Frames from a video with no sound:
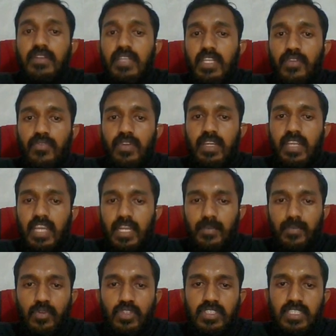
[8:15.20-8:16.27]
If we can
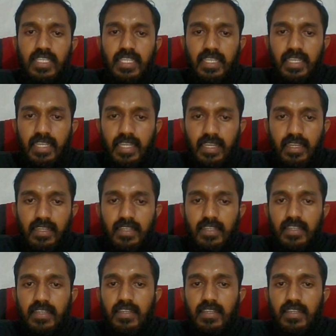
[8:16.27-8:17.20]
push the king